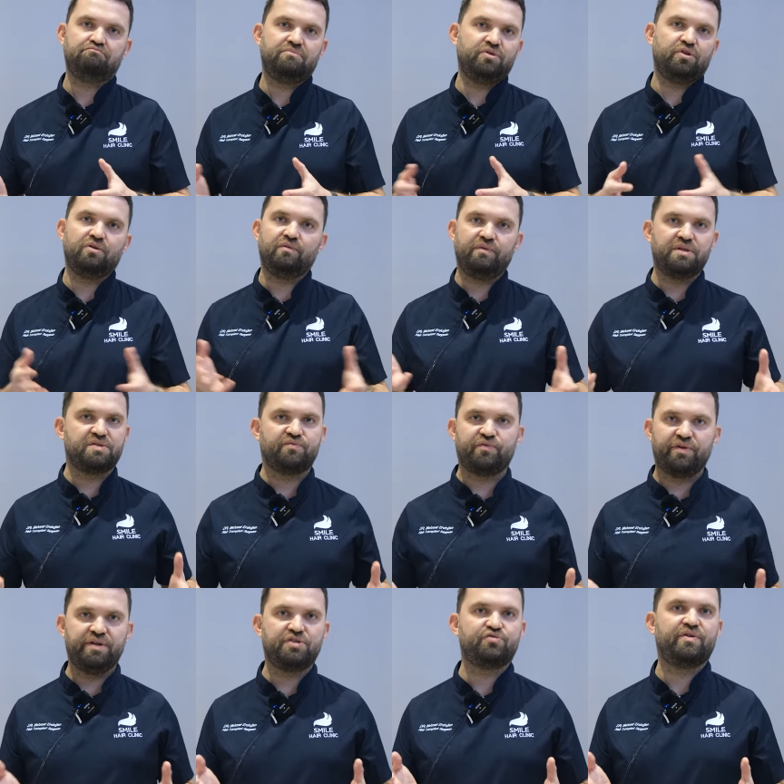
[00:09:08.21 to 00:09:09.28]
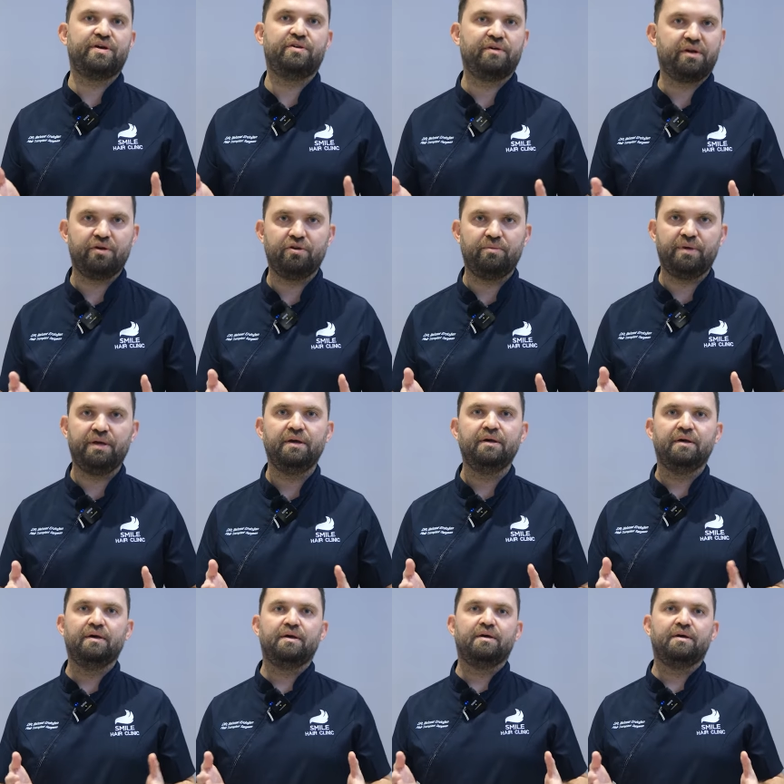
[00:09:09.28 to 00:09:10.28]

you know, it's free trade economy,